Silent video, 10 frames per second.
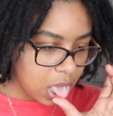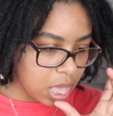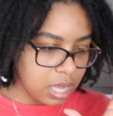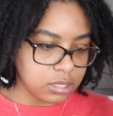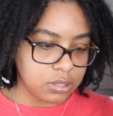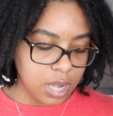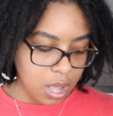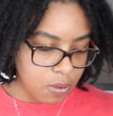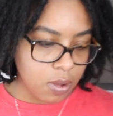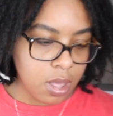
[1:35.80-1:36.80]
yeah, so
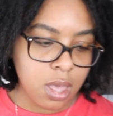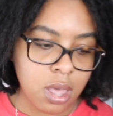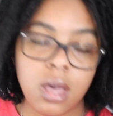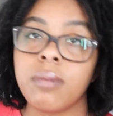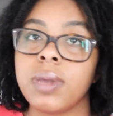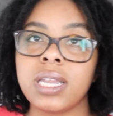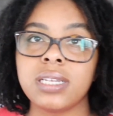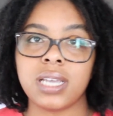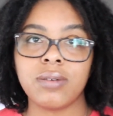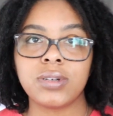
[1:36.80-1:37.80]
now making a
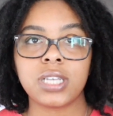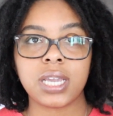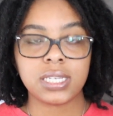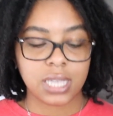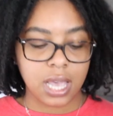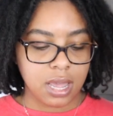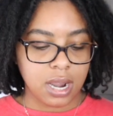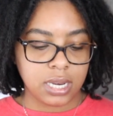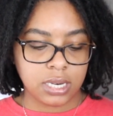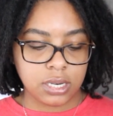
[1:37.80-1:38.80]
sandwich. Like I said,
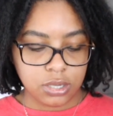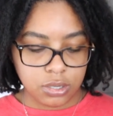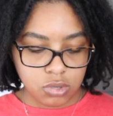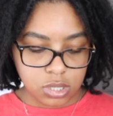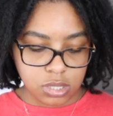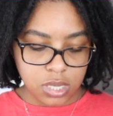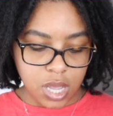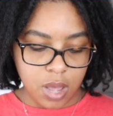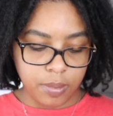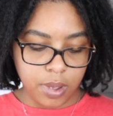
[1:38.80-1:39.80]
I need to do
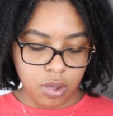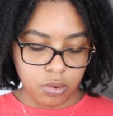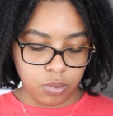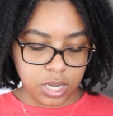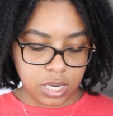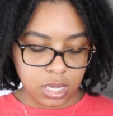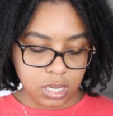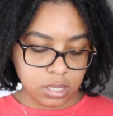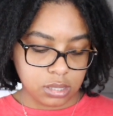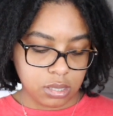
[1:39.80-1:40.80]
some
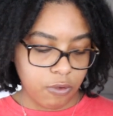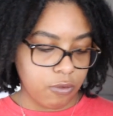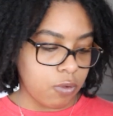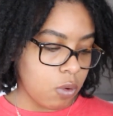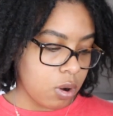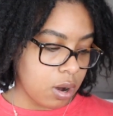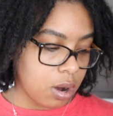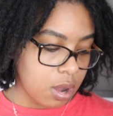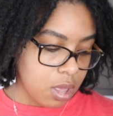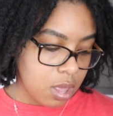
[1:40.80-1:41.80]
readings
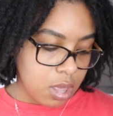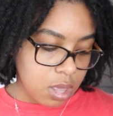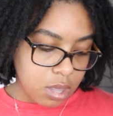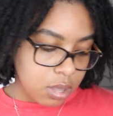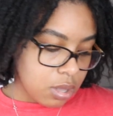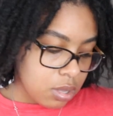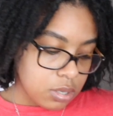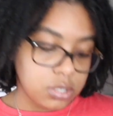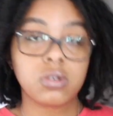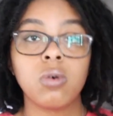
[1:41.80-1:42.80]
for
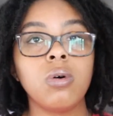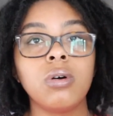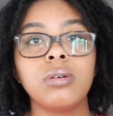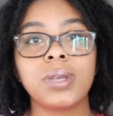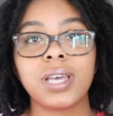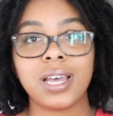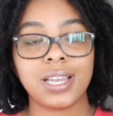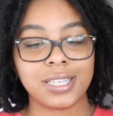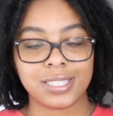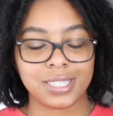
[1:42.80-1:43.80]
school
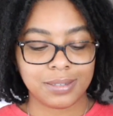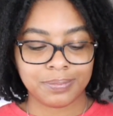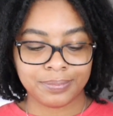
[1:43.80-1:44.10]
because